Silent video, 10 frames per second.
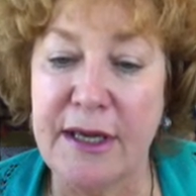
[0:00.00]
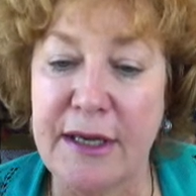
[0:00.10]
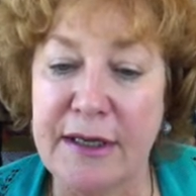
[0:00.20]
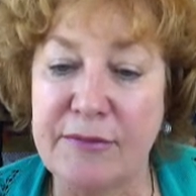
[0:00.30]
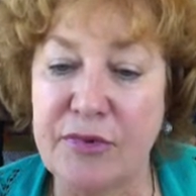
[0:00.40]

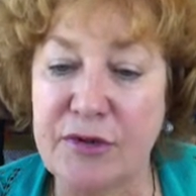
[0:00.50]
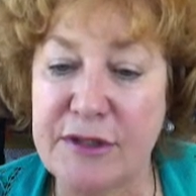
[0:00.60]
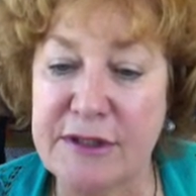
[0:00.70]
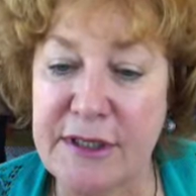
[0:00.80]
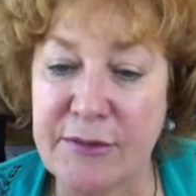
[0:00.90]
and put
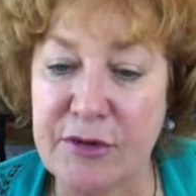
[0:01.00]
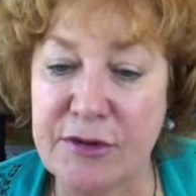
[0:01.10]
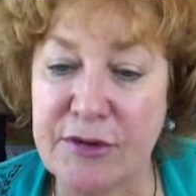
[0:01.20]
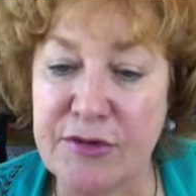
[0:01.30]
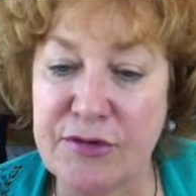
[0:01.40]
it, I'm going to
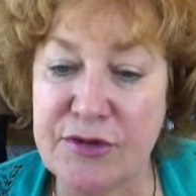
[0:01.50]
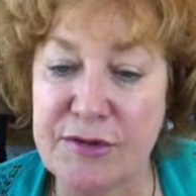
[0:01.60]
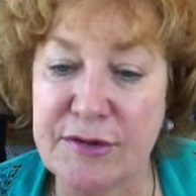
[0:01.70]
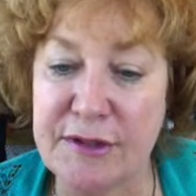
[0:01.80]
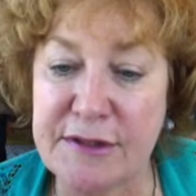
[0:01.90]
use
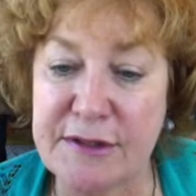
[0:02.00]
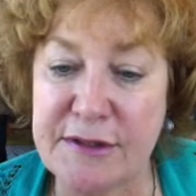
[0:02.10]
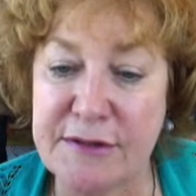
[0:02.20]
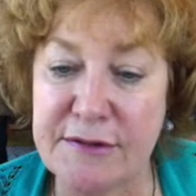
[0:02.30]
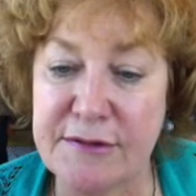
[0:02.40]

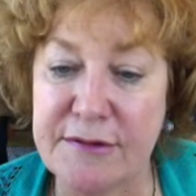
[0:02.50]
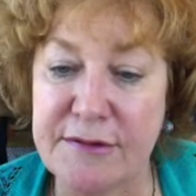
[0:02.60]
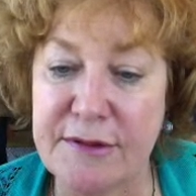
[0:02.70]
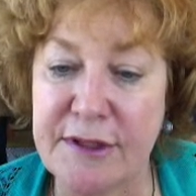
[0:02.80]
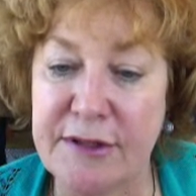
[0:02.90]
this
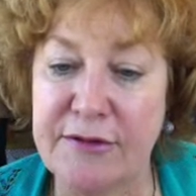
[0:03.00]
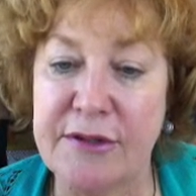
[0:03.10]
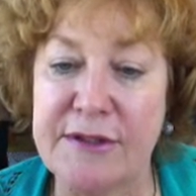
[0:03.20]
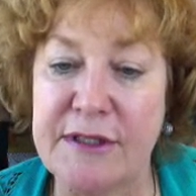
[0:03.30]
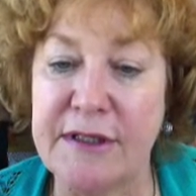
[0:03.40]
here
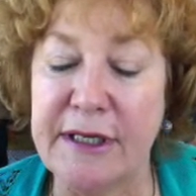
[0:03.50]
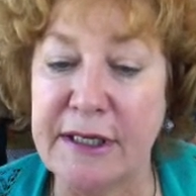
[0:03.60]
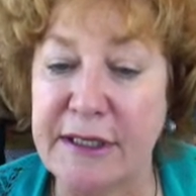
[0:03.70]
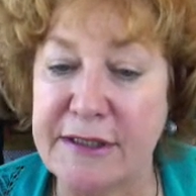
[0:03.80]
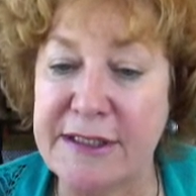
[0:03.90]
as the
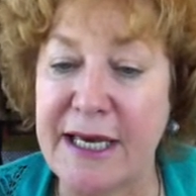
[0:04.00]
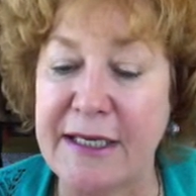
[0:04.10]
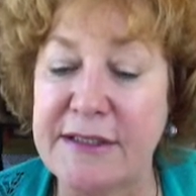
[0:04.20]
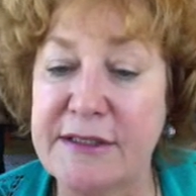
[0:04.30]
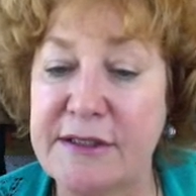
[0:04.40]
linking
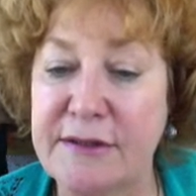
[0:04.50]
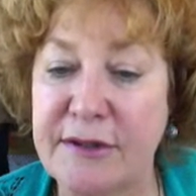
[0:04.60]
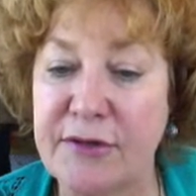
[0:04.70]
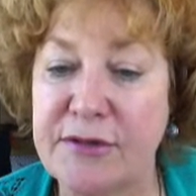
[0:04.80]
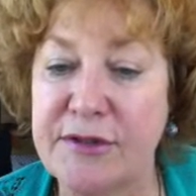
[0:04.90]
text.
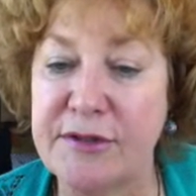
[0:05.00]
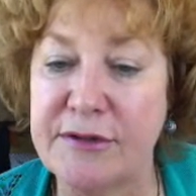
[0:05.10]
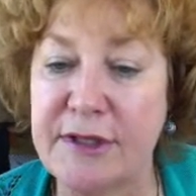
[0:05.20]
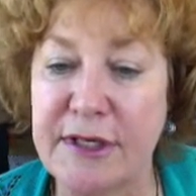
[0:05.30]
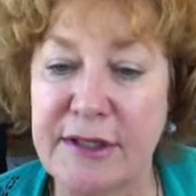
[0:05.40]
Go to the
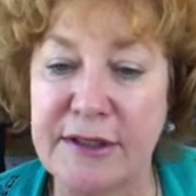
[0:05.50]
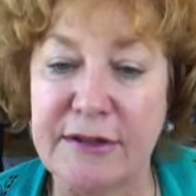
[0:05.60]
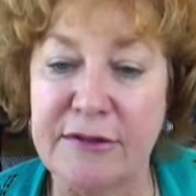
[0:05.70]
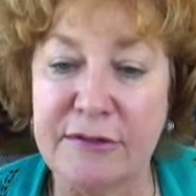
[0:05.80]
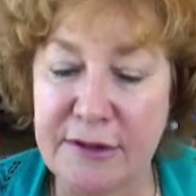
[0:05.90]

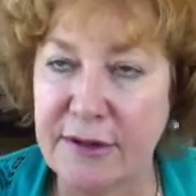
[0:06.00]
little